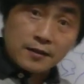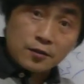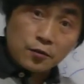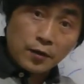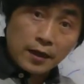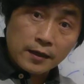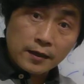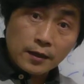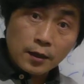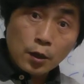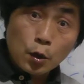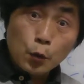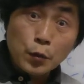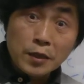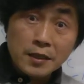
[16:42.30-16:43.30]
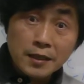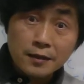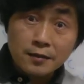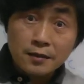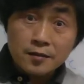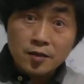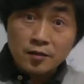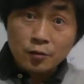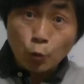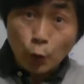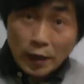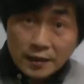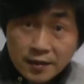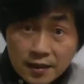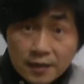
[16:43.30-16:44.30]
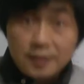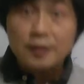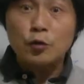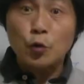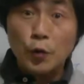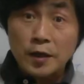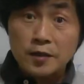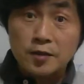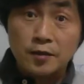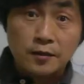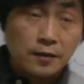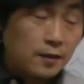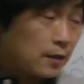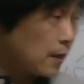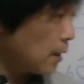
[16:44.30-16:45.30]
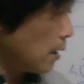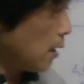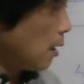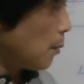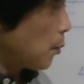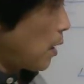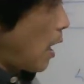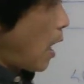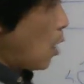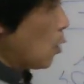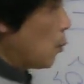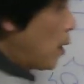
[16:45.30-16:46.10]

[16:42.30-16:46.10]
is right? We need just resting situation. But how